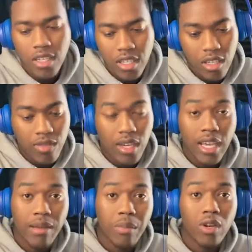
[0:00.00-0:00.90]
King Von
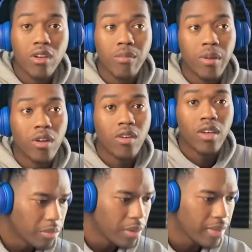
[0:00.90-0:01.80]
got murdered, bro.
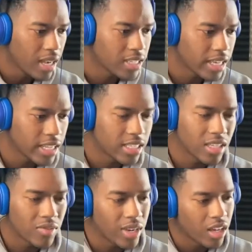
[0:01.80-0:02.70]
But man, let's get into this
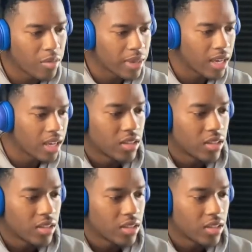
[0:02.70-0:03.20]
video, man.